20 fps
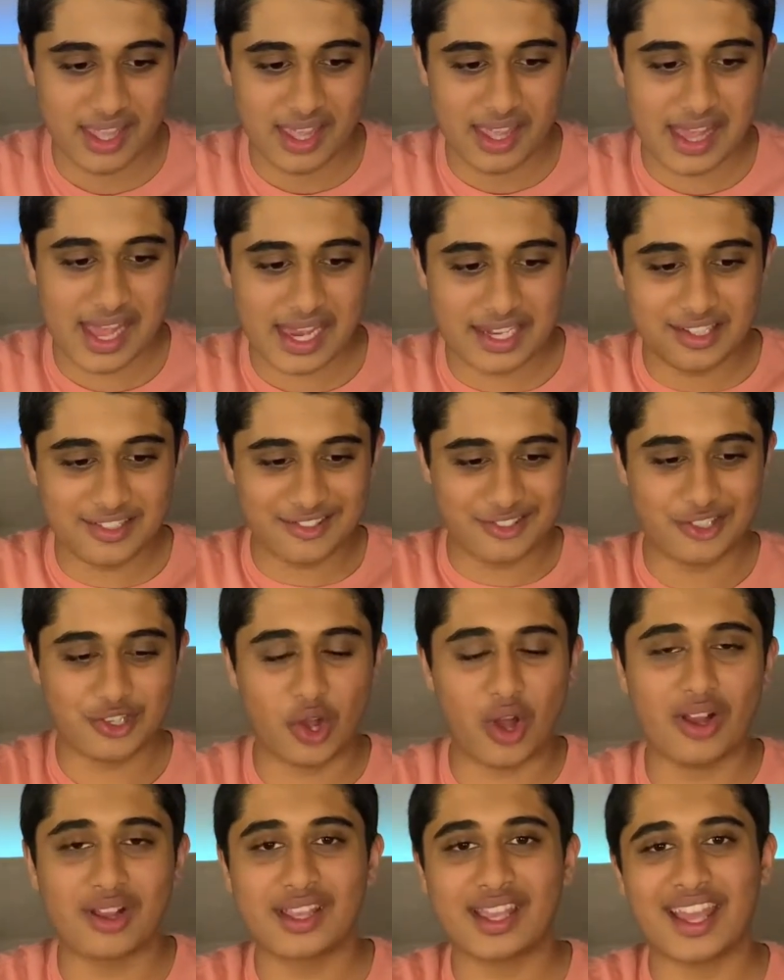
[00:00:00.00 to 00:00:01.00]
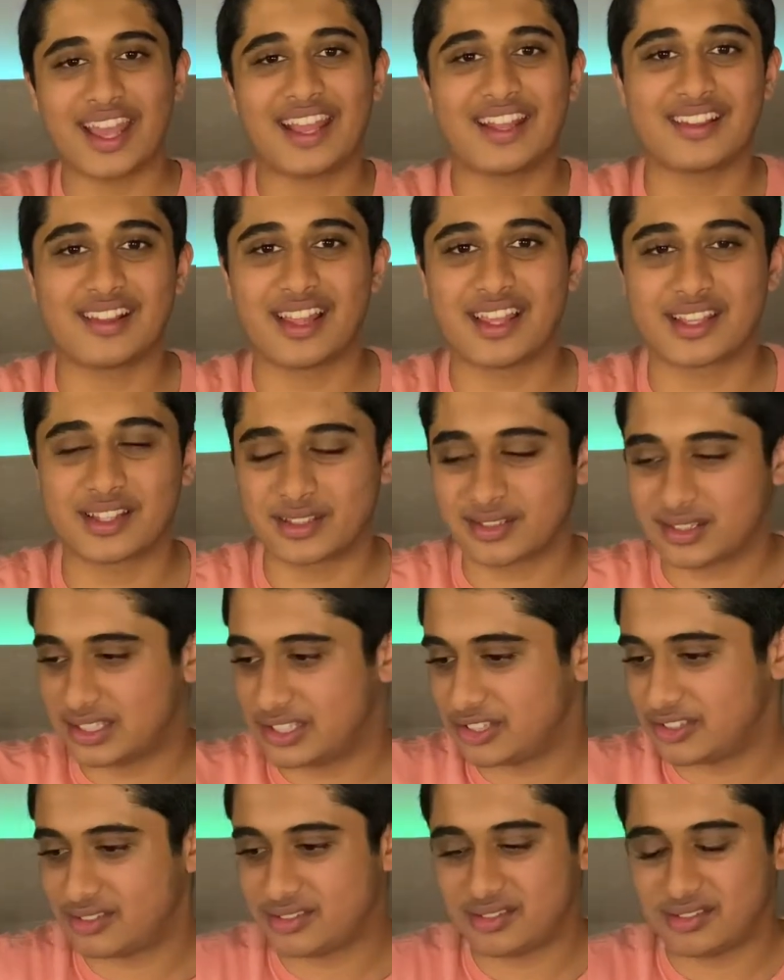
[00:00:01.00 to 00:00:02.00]
any junk and like
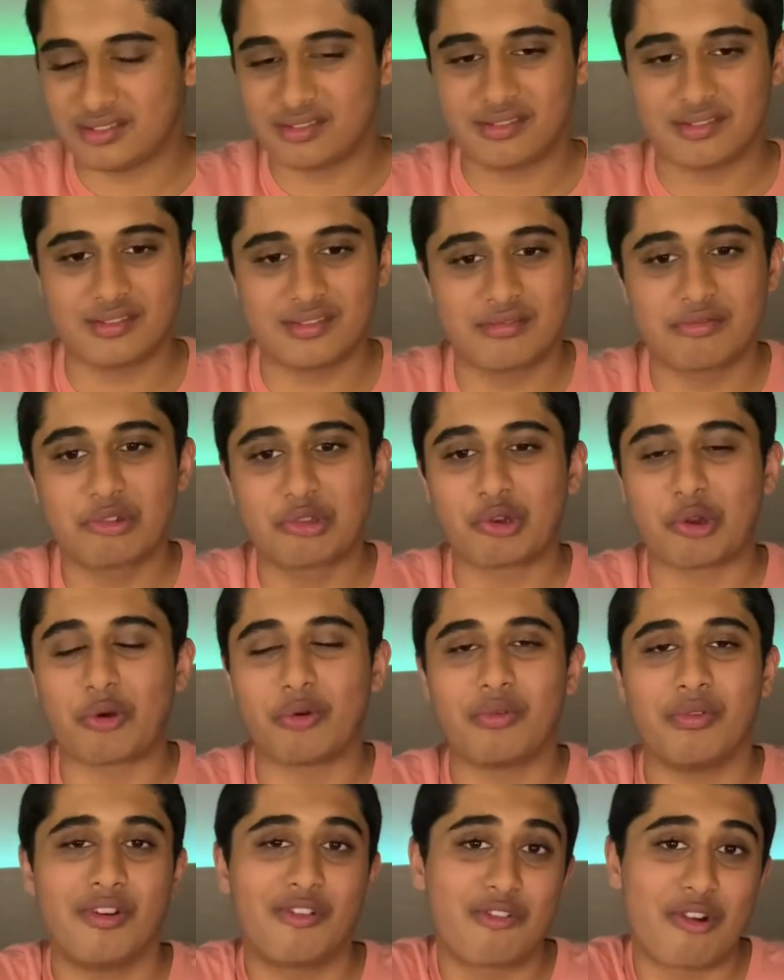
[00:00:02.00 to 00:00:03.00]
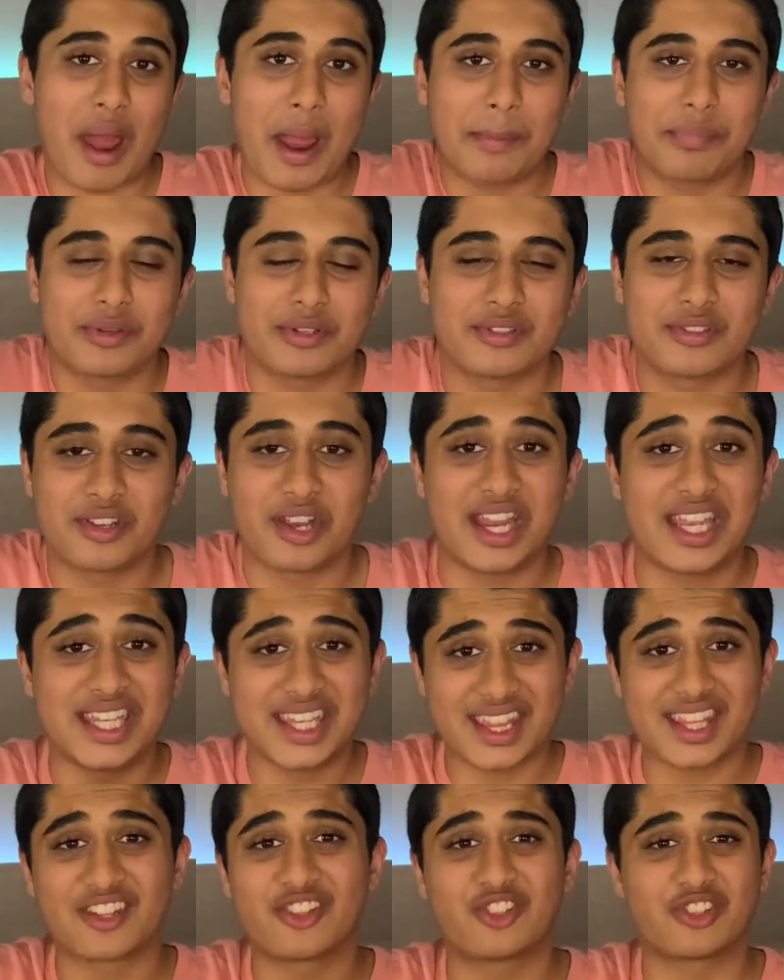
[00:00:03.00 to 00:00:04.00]
just, you know, wrappers or
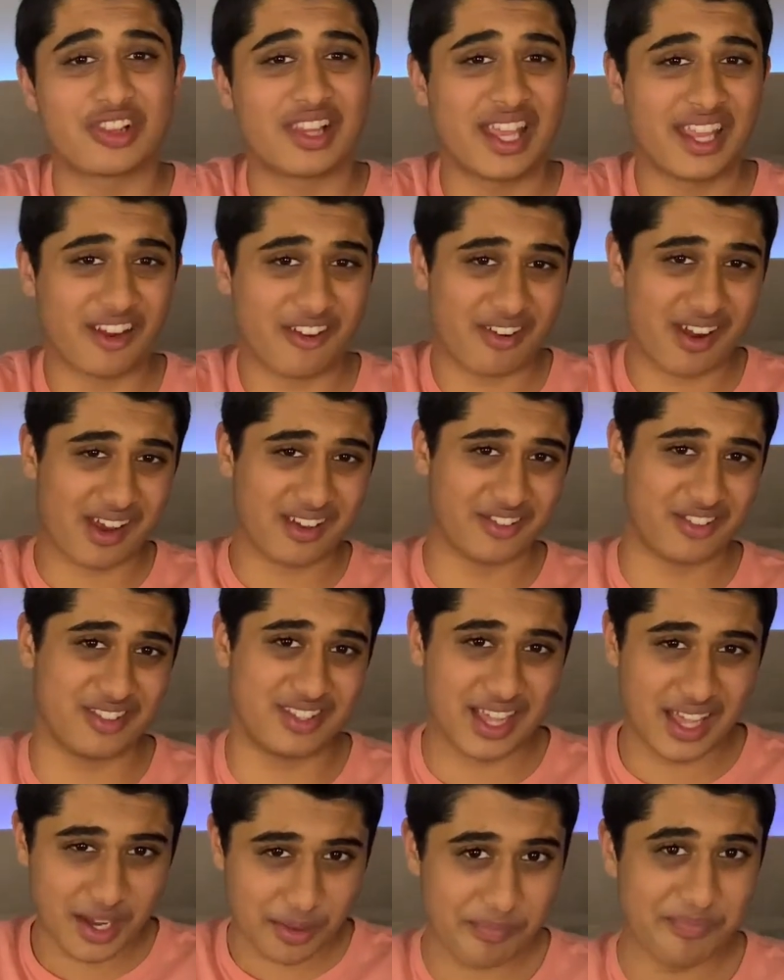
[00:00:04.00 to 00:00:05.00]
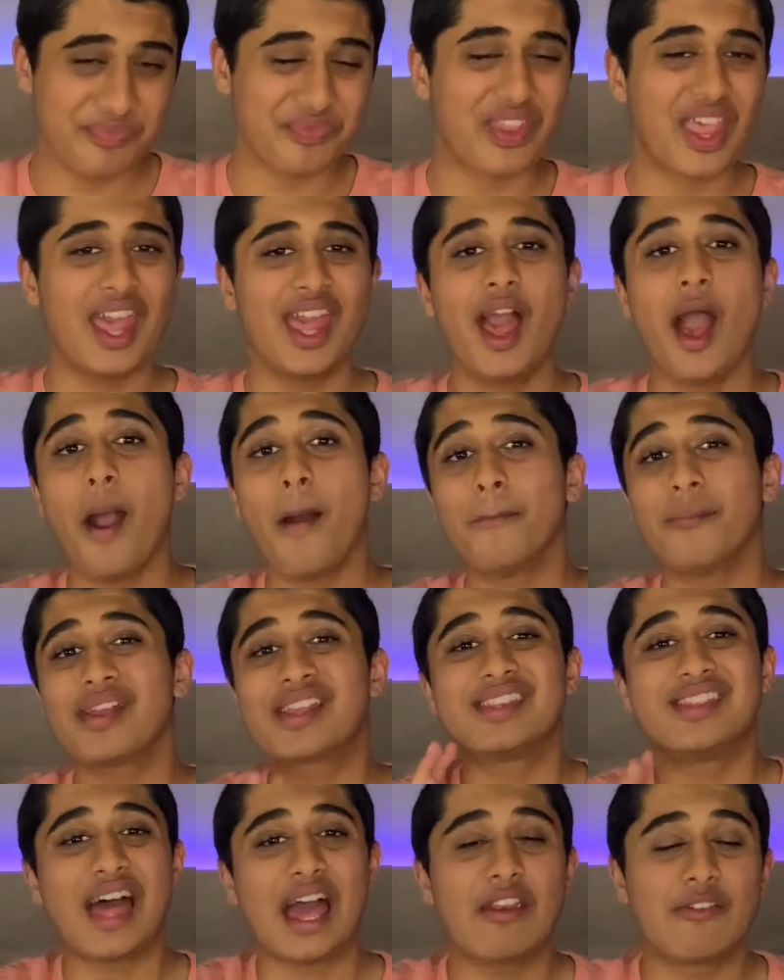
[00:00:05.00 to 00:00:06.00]
anything just laying around your setup, because
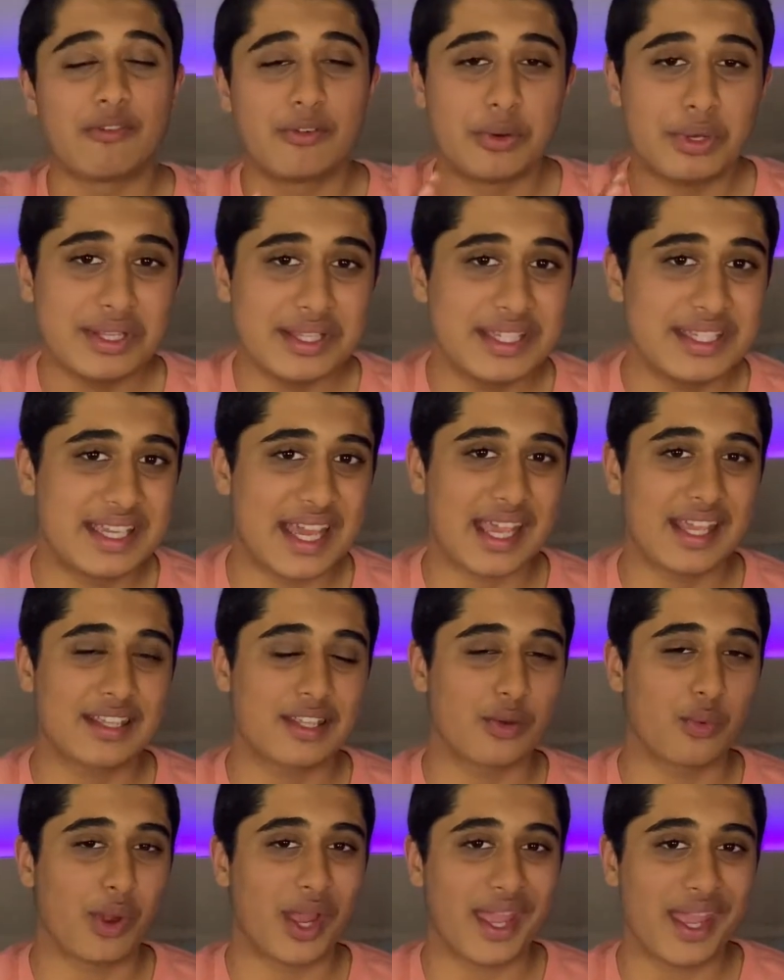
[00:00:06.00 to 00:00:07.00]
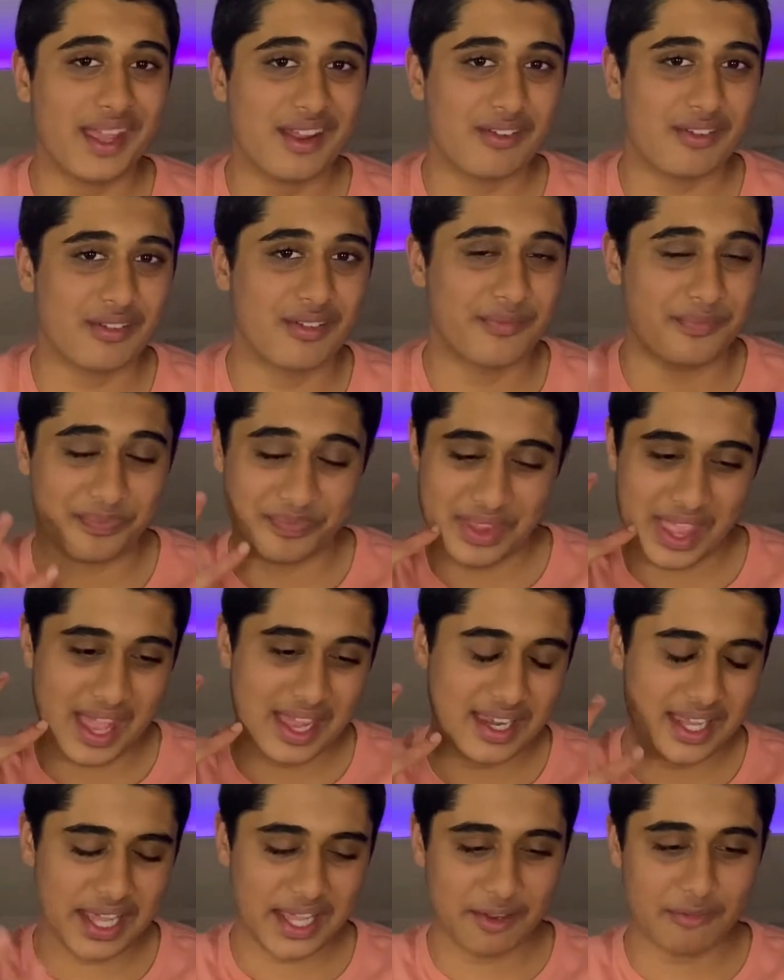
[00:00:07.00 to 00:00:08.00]
that really takes away,
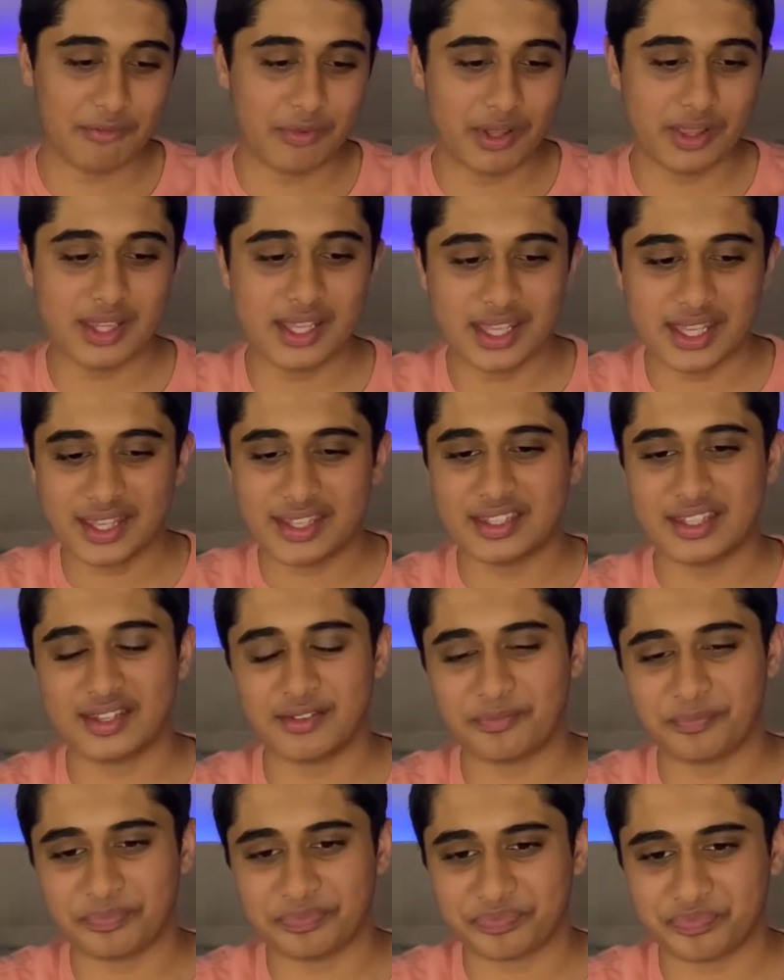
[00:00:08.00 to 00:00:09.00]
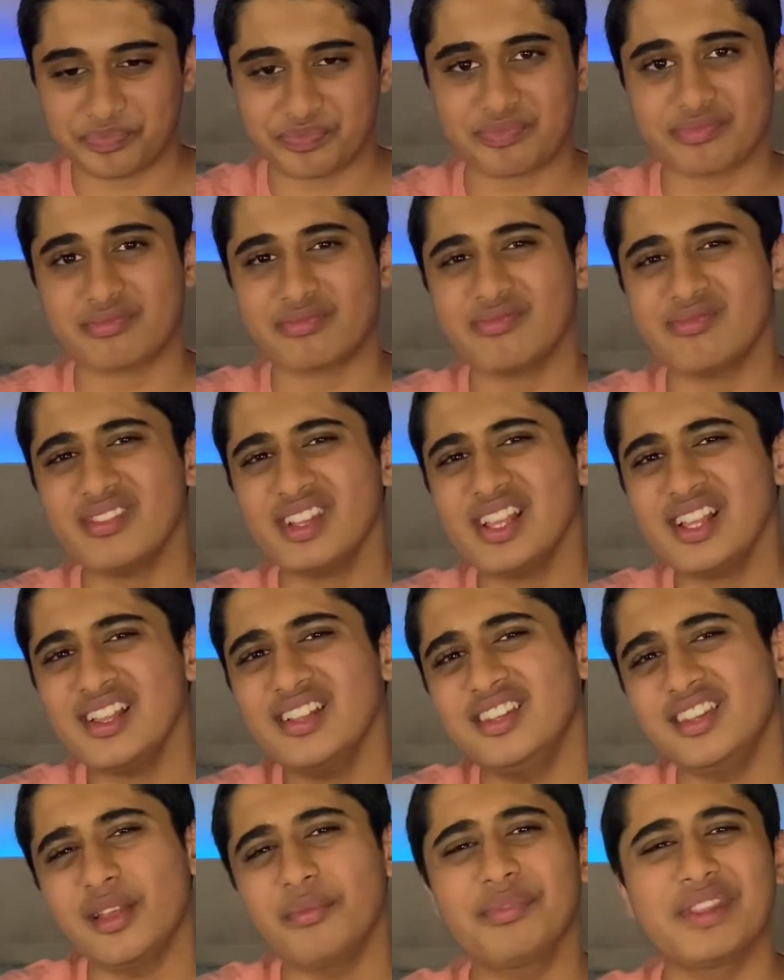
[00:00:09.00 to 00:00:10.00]
and it really isn't
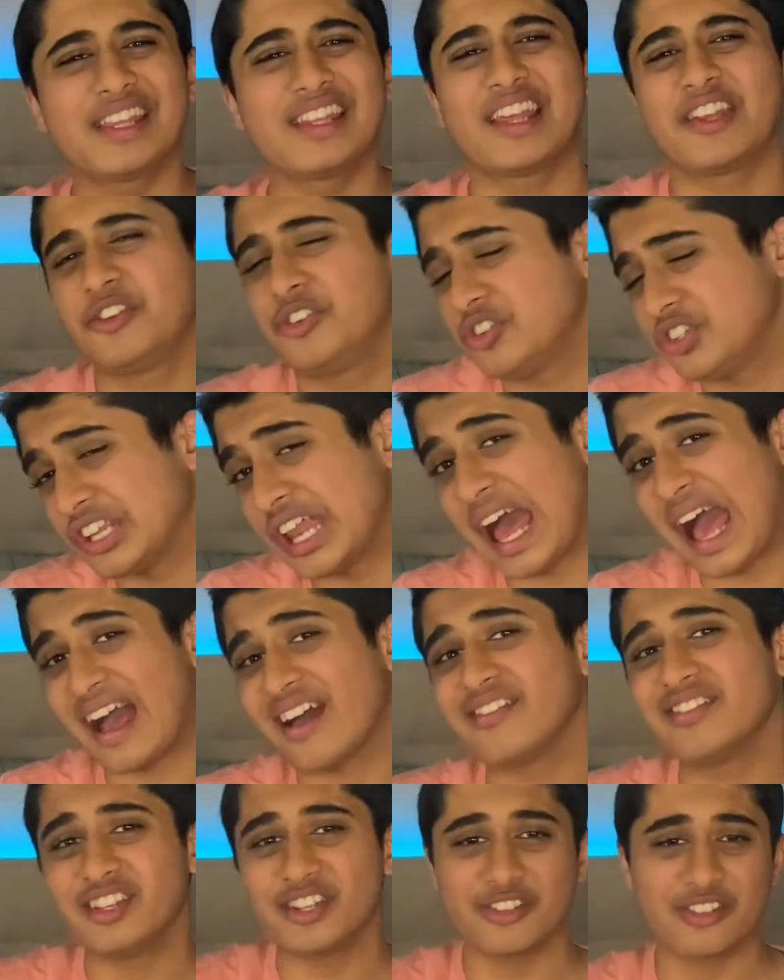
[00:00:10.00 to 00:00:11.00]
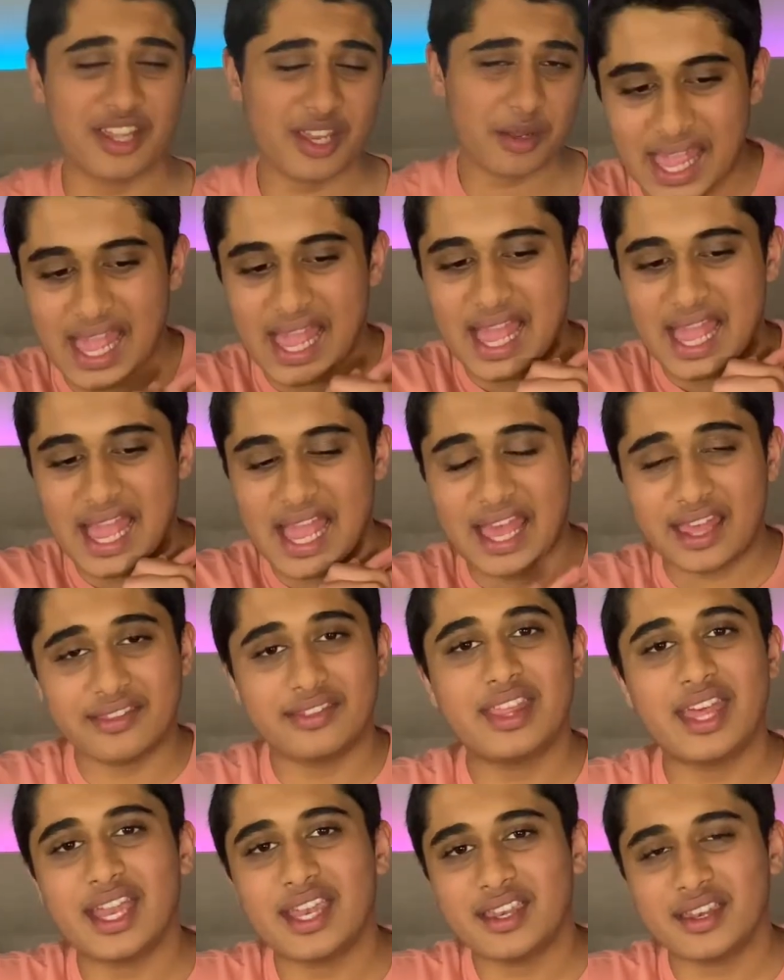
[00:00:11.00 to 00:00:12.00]
something that you should have in your setup. And
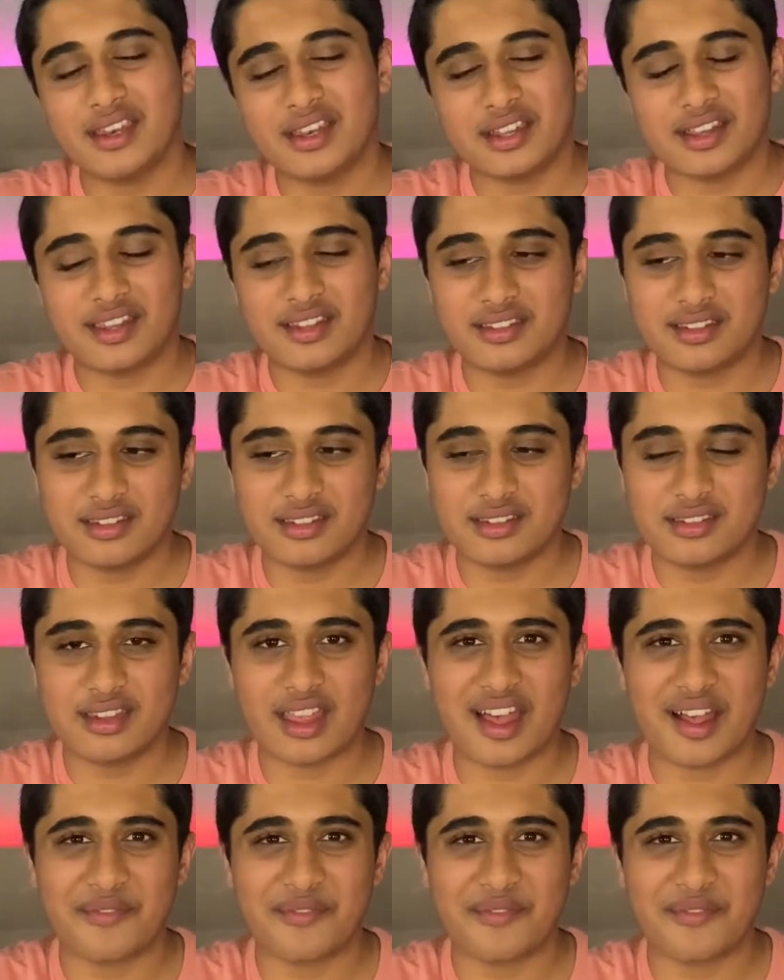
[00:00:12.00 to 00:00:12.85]
then this is